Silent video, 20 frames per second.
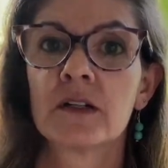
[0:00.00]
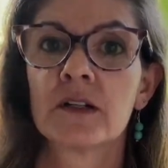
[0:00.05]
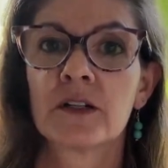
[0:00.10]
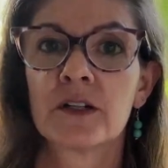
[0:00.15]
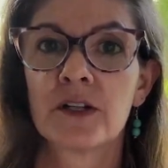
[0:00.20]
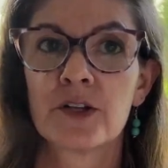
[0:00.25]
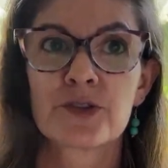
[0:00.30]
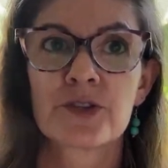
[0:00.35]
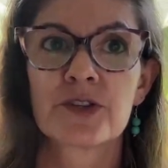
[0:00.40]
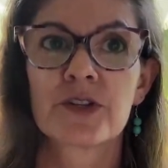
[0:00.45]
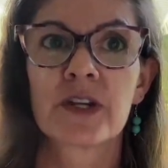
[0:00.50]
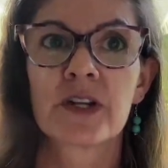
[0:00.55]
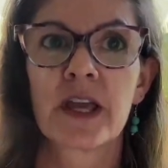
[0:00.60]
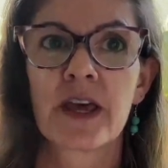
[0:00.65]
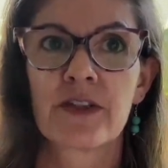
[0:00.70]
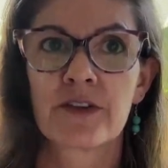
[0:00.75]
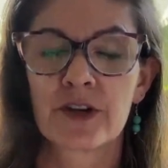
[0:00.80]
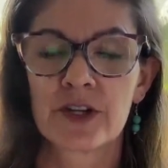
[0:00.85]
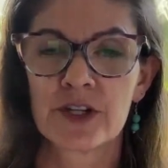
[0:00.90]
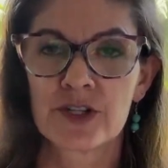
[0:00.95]
closer
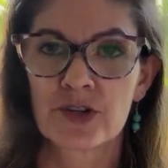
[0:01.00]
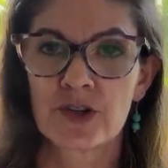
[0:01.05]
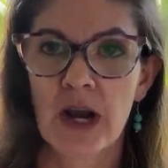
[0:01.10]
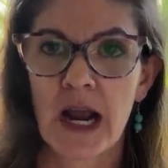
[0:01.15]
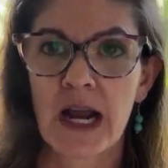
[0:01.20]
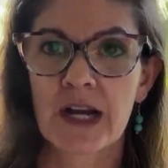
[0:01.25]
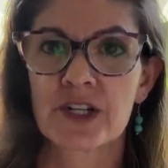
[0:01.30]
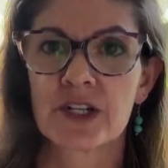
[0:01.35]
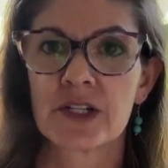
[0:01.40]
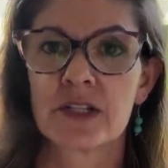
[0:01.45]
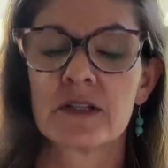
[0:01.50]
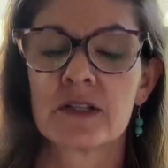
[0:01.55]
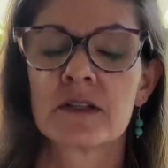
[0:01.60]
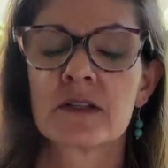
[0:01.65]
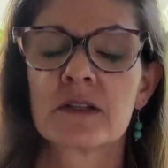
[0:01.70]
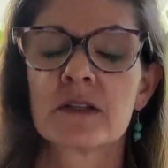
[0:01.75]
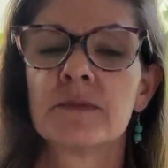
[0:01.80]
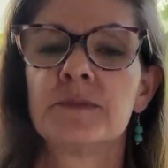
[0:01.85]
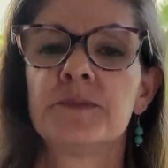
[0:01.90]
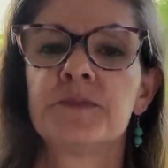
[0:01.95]
together
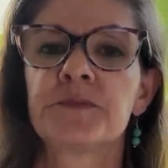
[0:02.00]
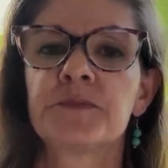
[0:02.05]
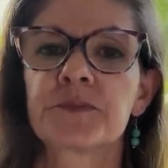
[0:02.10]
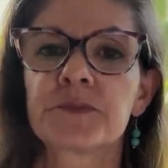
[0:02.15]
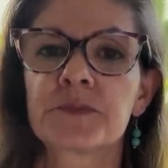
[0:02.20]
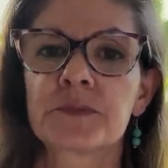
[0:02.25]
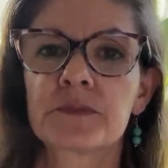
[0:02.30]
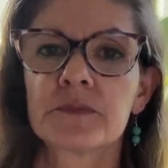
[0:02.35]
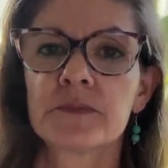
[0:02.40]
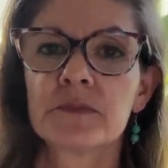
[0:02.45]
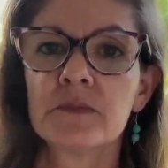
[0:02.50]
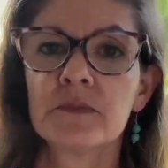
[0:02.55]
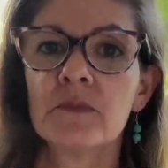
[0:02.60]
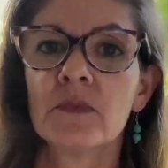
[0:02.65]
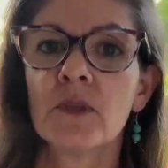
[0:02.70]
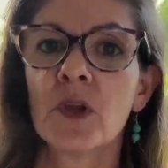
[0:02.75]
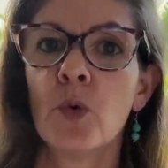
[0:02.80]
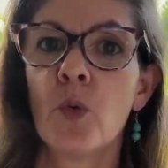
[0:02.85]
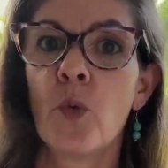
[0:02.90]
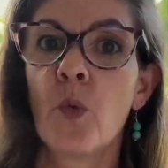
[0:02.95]
contractions,
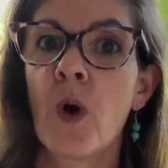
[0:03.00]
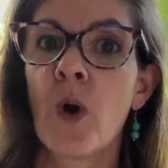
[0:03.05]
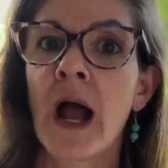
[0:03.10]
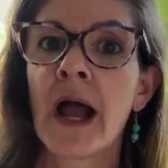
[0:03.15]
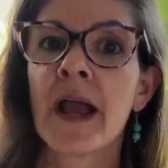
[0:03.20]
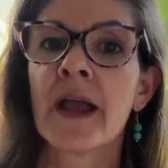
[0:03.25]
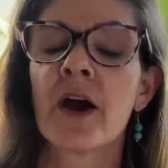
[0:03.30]
why